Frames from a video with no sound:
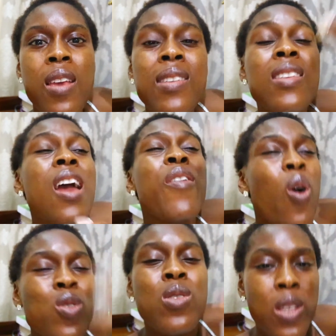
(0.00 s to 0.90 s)

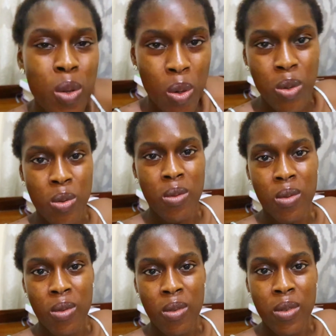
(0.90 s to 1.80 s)
is hustle.
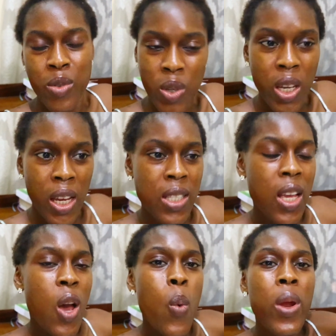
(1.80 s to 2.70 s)
Do you get?
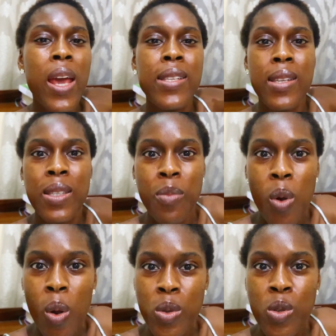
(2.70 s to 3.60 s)
Whether it's a
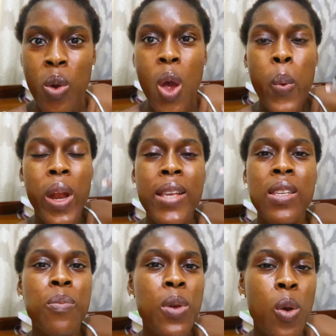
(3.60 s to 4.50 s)
small hustle, whether
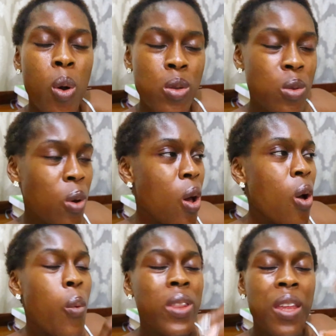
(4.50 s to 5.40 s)
it's a big hustle,
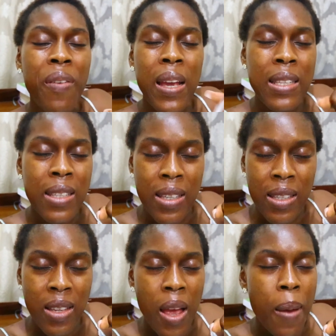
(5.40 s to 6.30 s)
whatever it
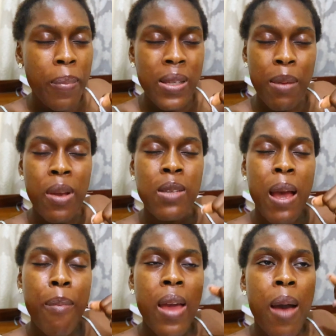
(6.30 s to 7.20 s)
is, please,
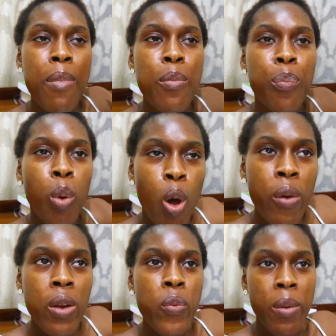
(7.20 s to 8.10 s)
I'm
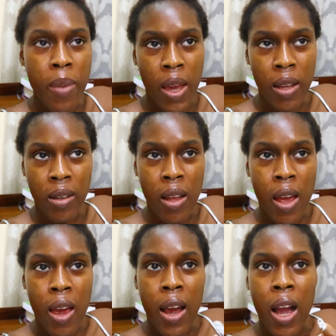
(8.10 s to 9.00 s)
imploring women.
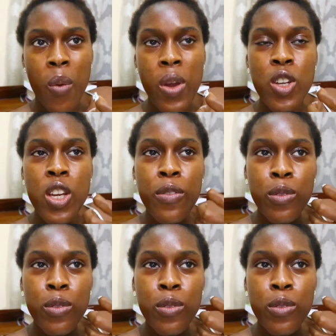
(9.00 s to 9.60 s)
If